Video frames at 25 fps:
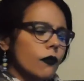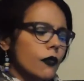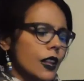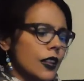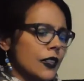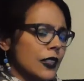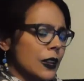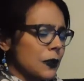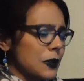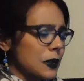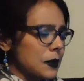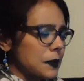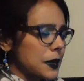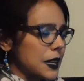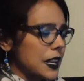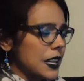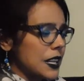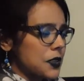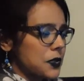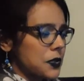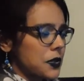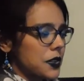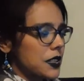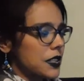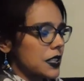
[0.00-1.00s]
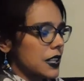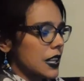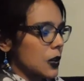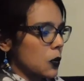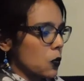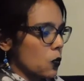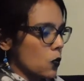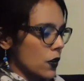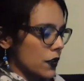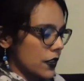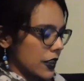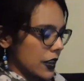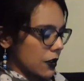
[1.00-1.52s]
that would be interesting,
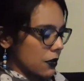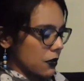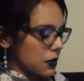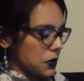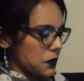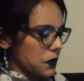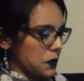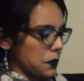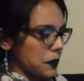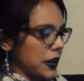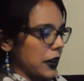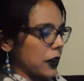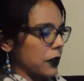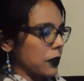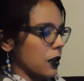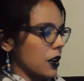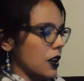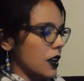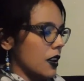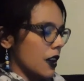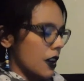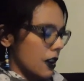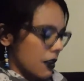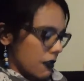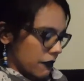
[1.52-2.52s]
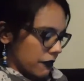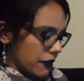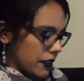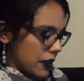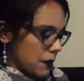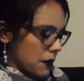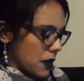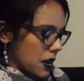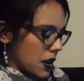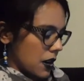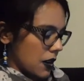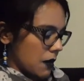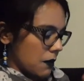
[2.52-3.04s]
one that goes from here from
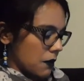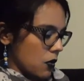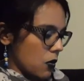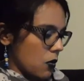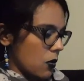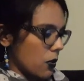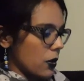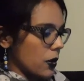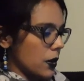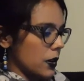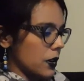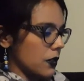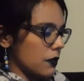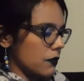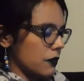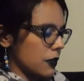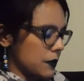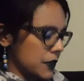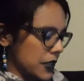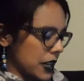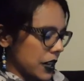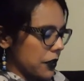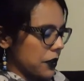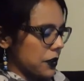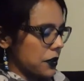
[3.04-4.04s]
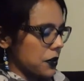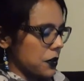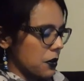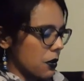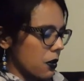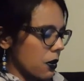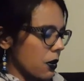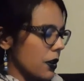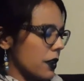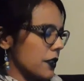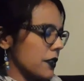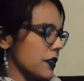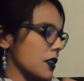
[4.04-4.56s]
um, horror from terror to
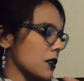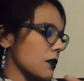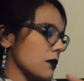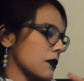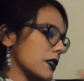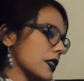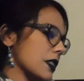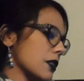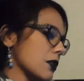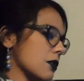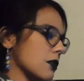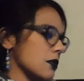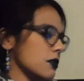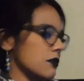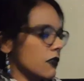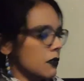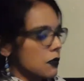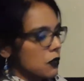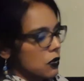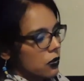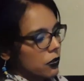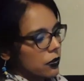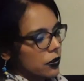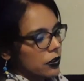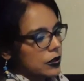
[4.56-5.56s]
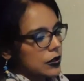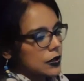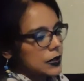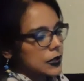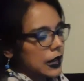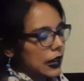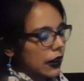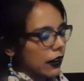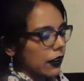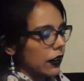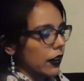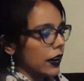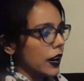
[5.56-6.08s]
horror, the only one that goes from horror to
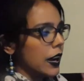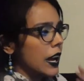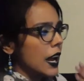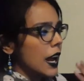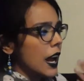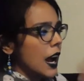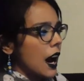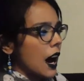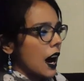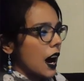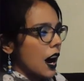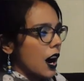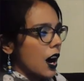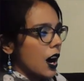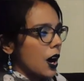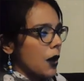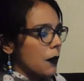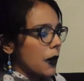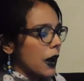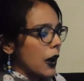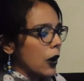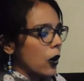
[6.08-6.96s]
terror. Um, I